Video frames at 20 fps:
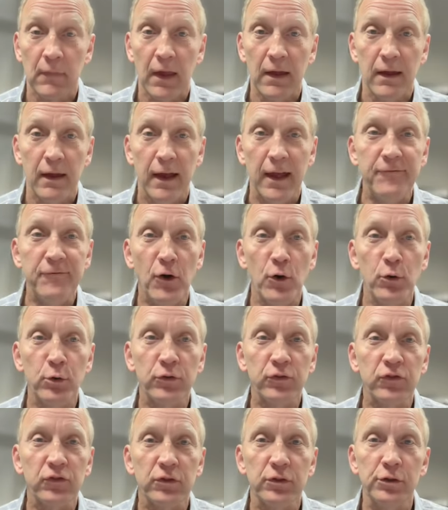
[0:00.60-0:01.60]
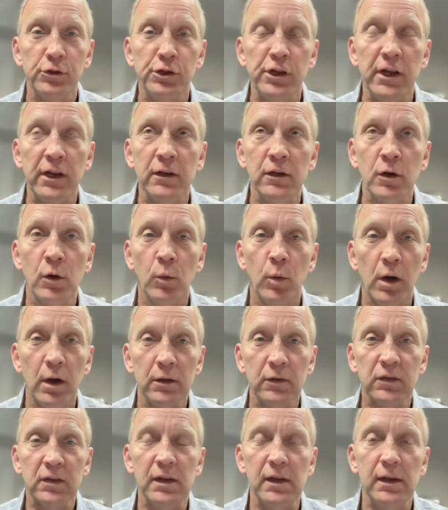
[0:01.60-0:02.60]
Hey folks, Gene
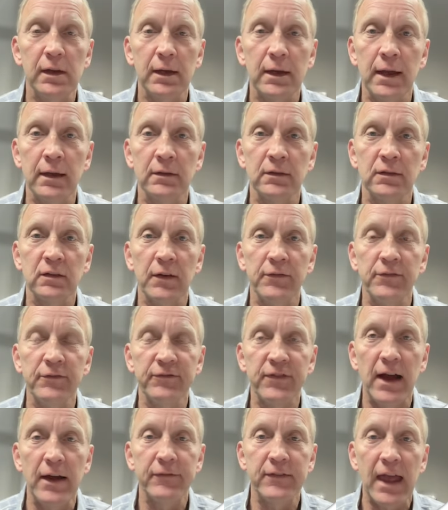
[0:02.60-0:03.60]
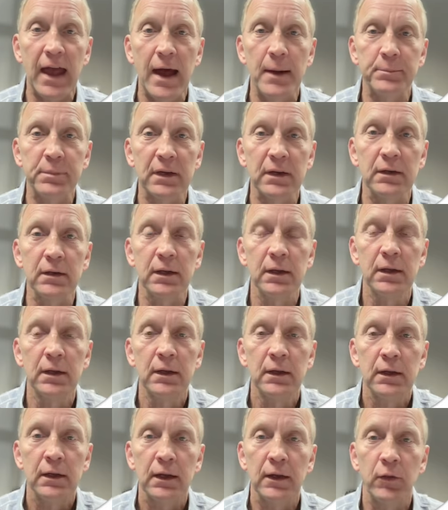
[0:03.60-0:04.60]
Kowalski, again, 7.5 captain
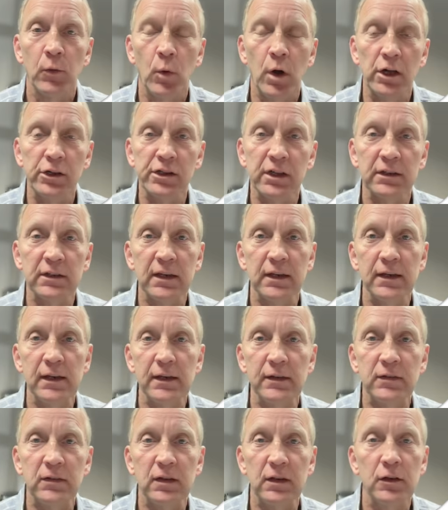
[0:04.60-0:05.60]
in the Washington, D.C.